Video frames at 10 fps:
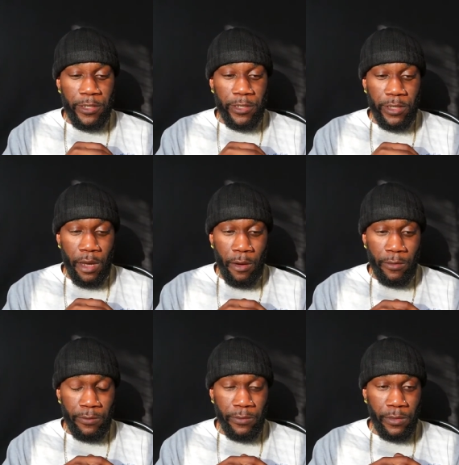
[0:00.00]

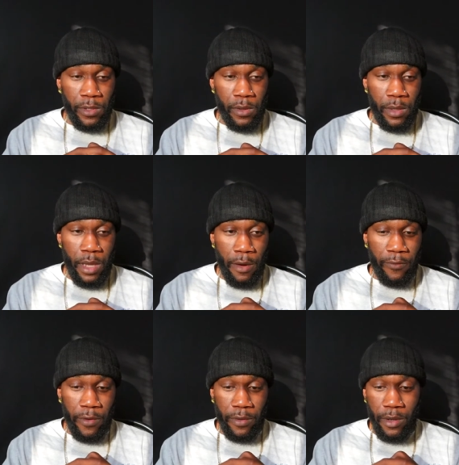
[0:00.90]
So, without
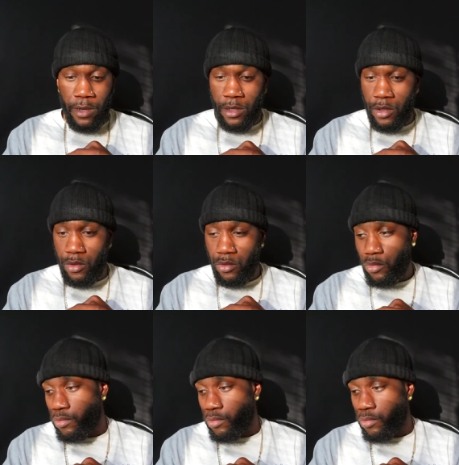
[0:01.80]
further ado.